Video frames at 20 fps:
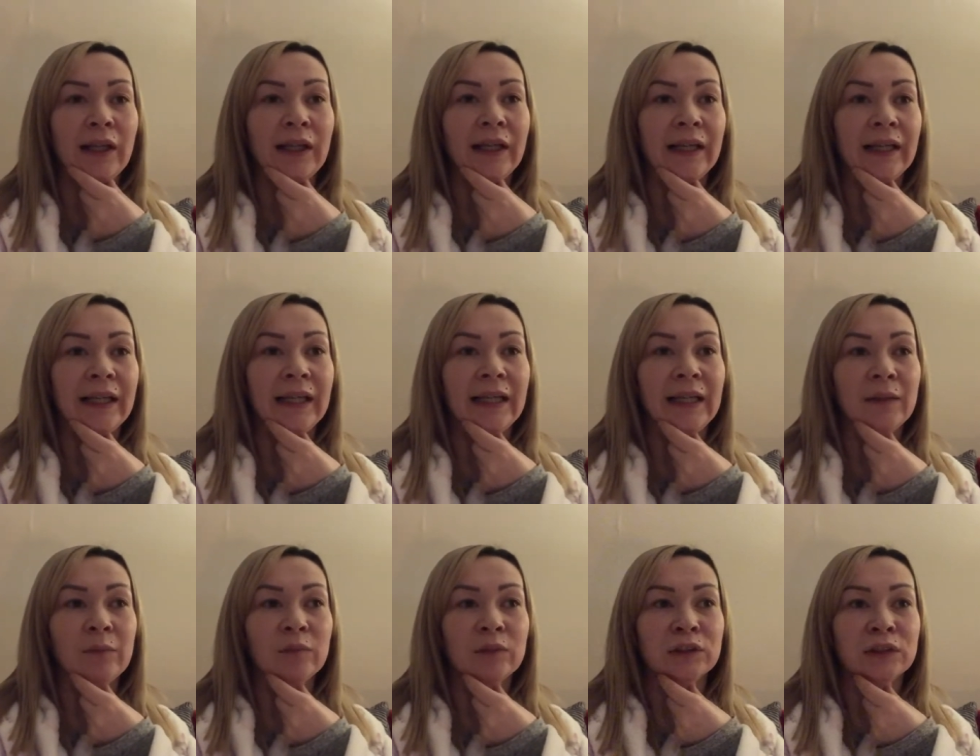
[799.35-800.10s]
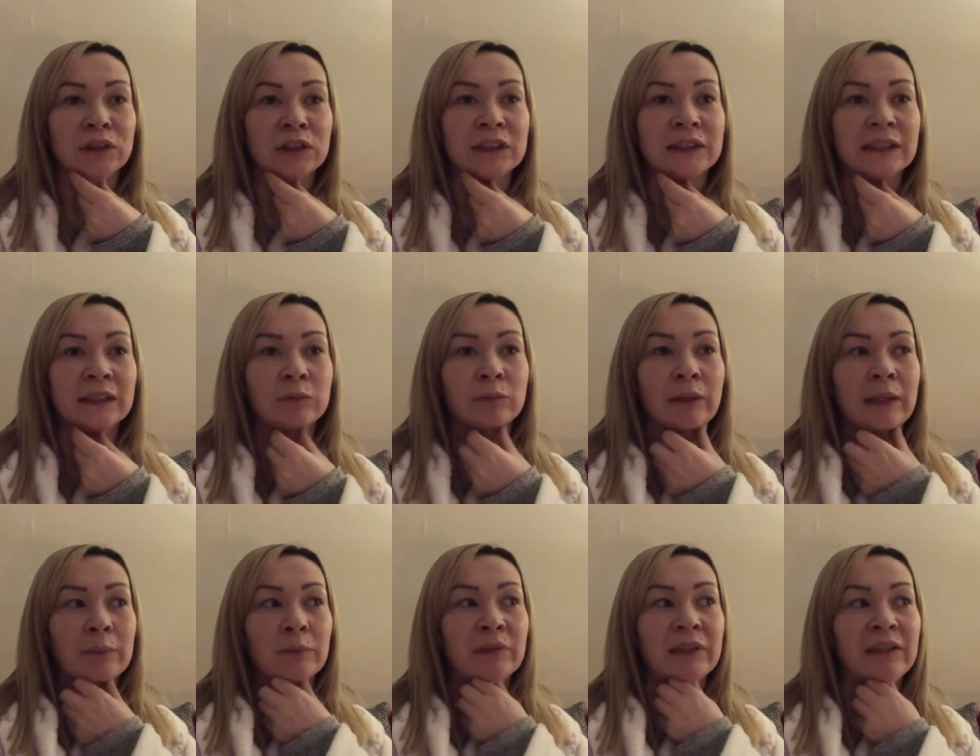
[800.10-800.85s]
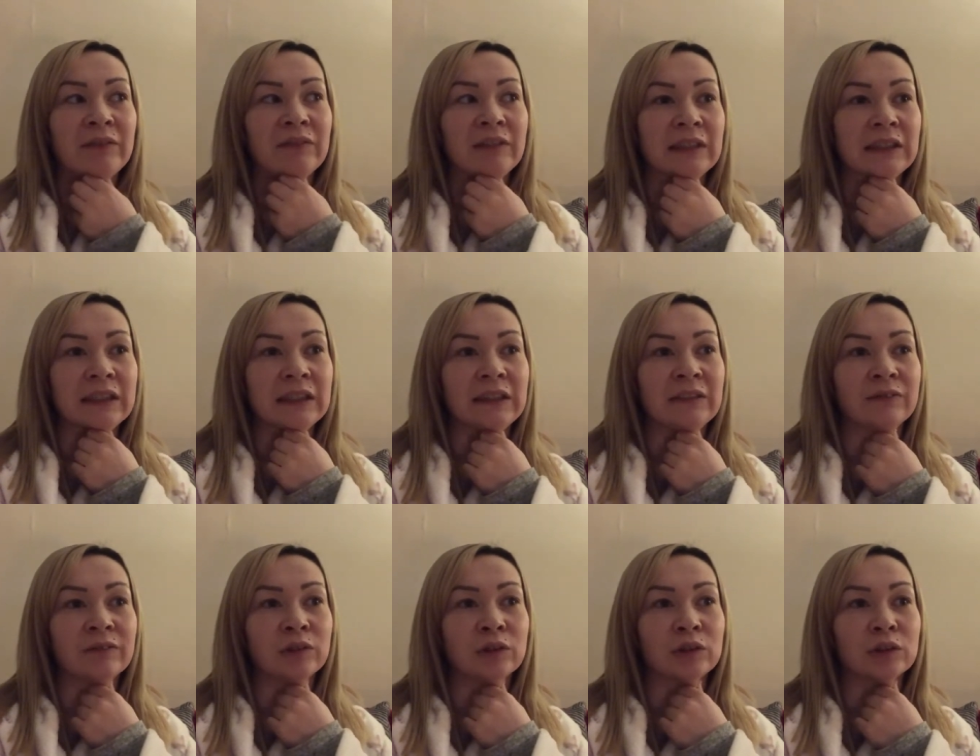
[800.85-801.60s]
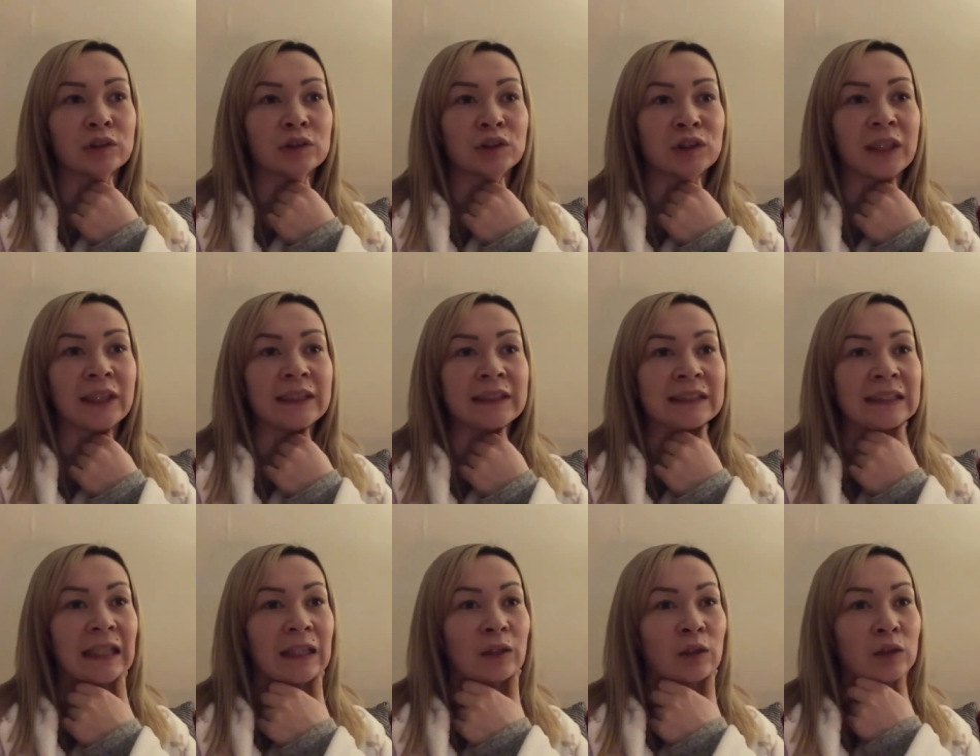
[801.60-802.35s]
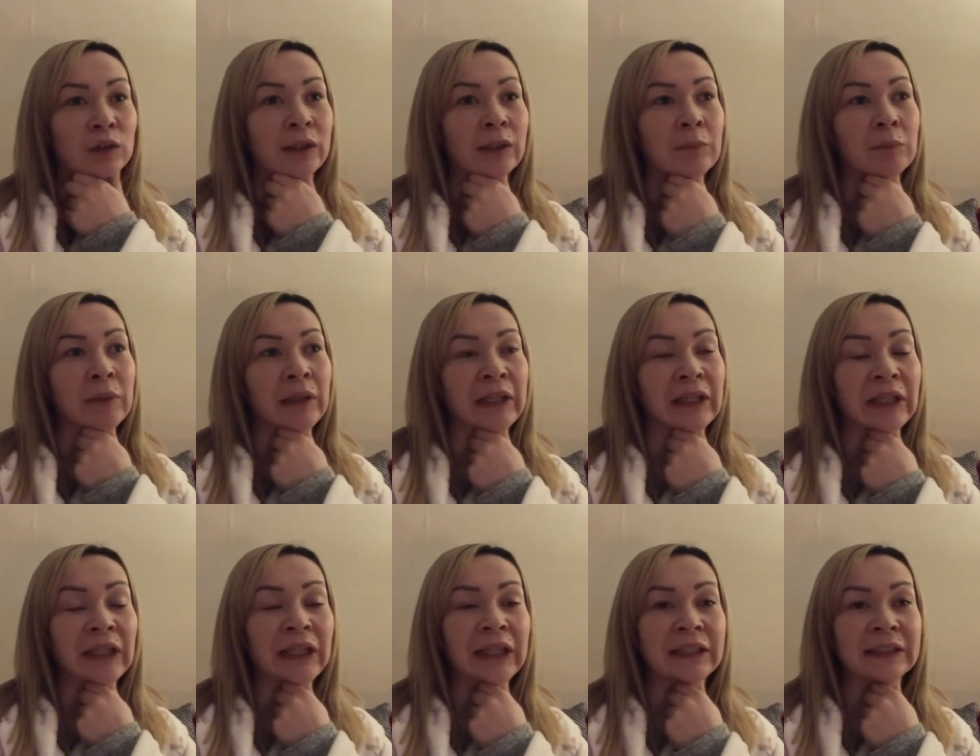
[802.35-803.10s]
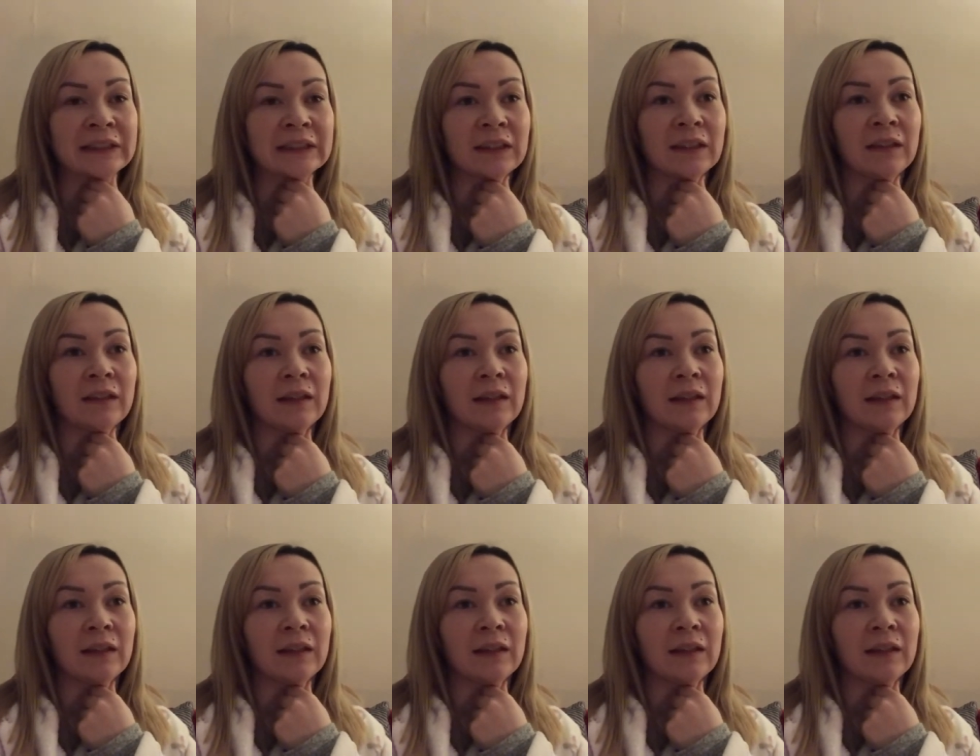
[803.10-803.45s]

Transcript: Um, she did work previously for Jade Salon in Birkenhead,